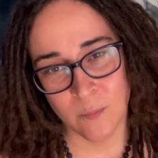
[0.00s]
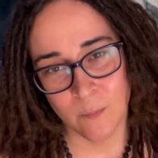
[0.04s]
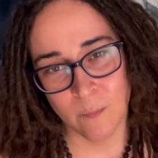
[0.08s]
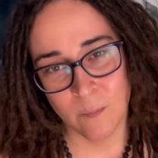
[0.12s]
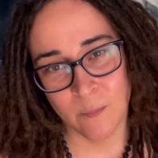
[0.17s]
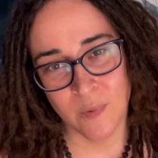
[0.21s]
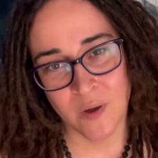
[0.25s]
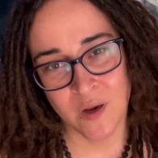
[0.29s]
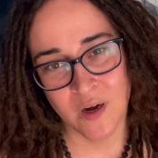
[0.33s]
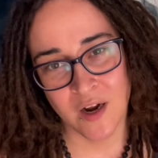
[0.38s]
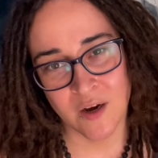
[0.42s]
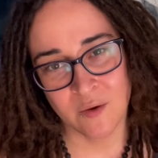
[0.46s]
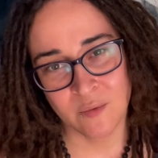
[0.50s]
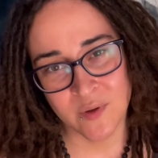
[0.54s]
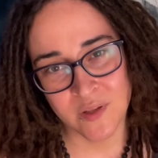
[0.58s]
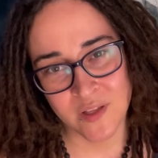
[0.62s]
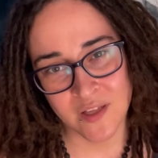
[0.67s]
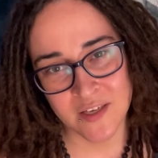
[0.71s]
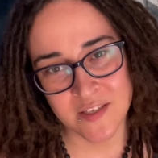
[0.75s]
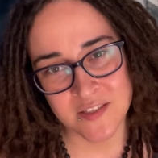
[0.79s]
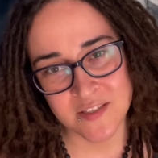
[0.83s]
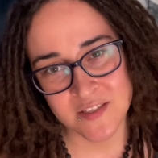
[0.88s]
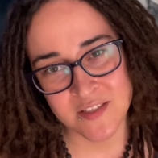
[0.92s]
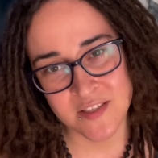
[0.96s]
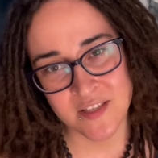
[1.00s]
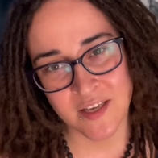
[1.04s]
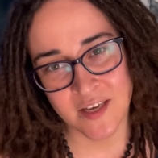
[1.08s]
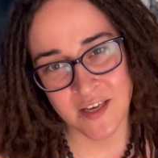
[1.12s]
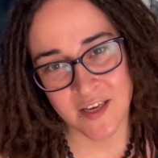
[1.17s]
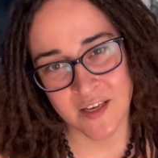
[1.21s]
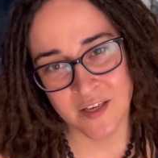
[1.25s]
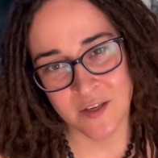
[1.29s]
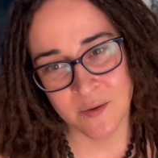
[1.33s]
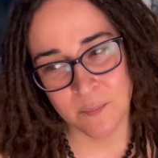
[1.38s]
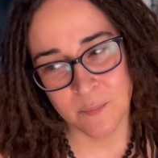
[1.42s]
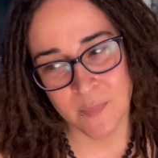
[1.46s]
but I realized
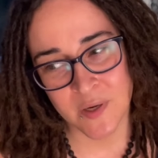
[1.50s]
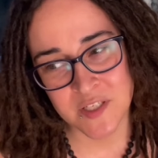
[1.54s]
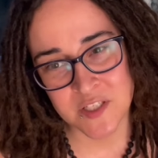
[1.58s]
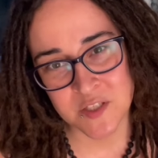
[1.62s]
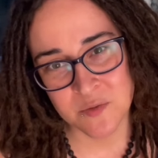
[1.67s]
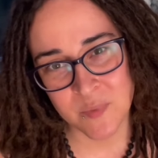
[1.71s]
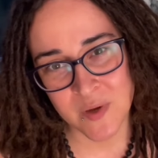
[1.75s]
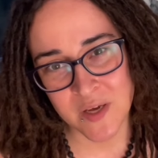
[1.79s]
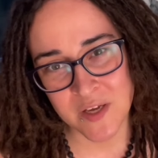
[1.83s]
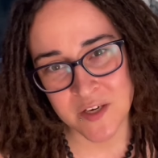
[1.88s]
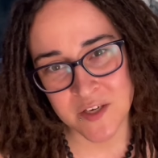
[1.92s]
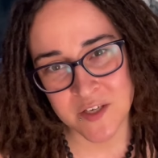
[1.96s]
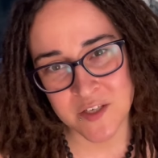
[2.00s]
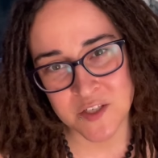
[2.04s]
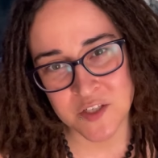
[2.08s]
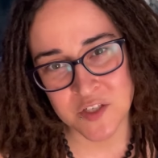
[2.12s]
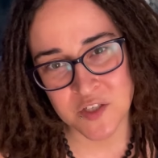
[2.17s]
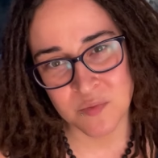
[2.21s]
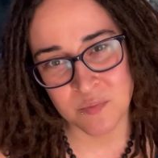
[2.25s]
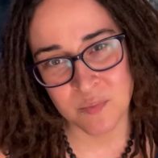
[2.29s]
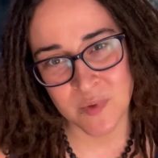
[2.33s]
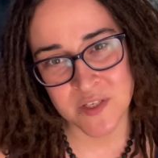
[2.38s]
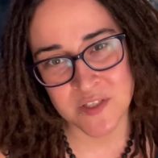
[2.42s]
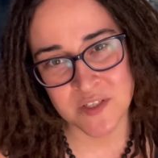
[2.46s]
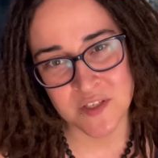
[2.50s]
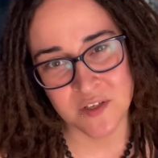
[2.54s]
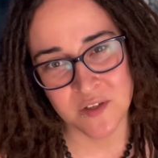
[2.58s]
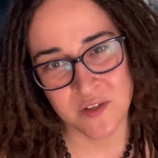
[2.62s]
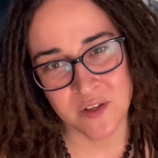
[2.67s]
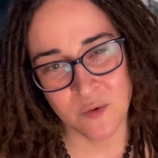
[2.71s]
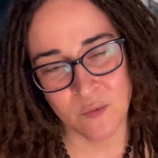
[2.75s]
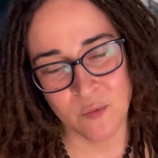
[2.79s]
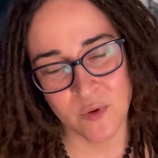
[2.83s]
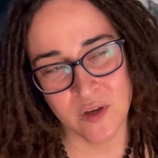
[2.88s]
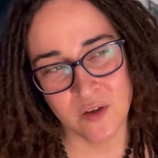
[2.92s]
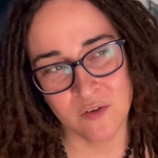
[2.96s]
that my Spanish basically
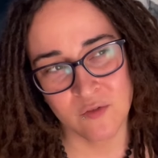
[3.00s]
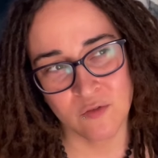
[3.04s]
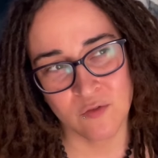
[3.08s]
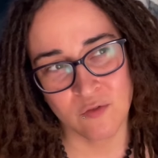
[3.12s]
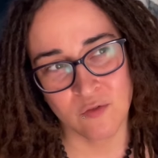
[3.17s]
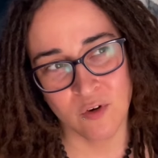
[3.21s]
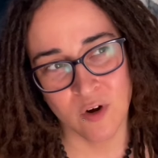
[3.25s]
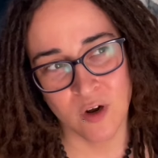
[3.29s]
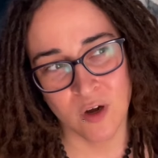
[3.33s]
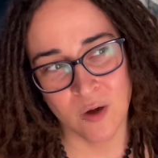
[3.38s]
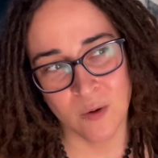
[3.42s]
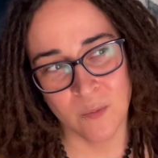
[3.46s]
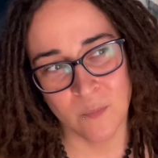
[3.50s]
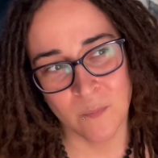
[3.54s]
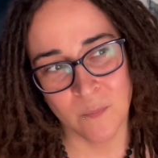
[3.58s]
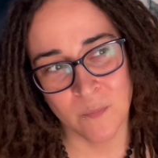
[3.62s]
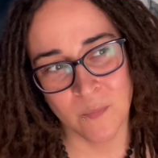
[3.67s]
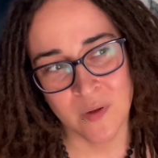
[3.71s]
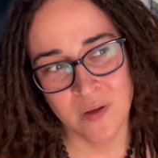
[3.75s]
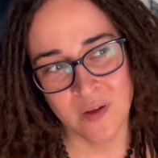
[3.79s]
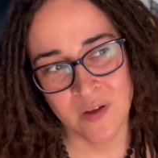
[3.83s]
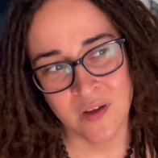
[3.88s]
went from,